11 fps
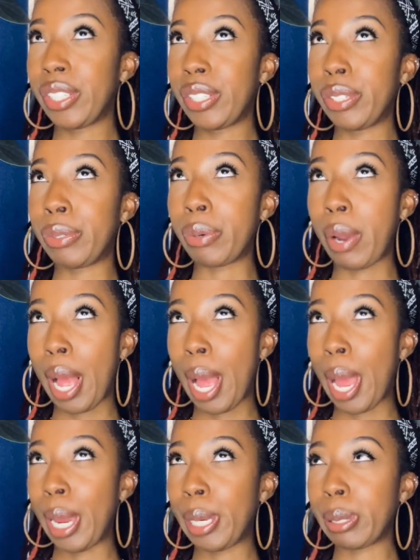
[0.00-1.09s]

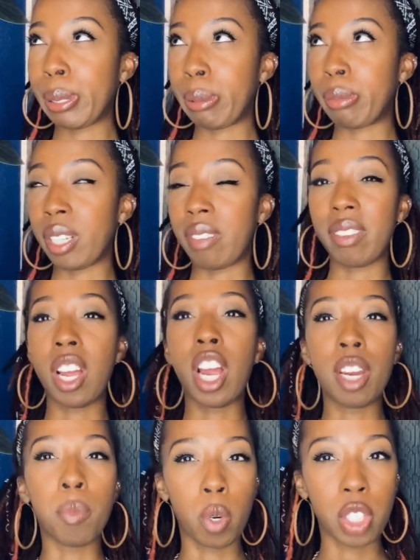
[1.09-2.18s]
dry in terms of
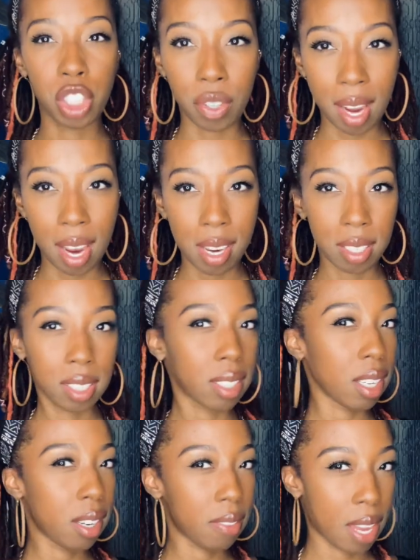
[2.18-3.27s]
unmoisturized,
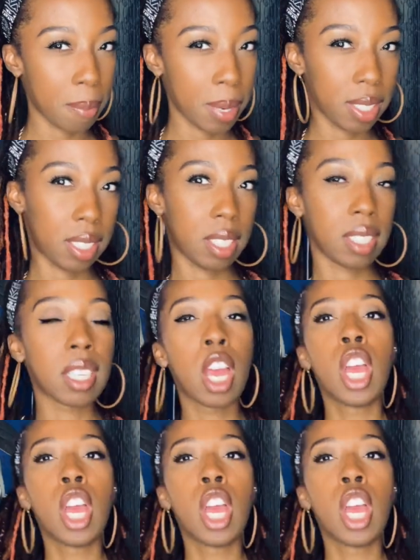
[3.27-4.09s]
if that makes sense.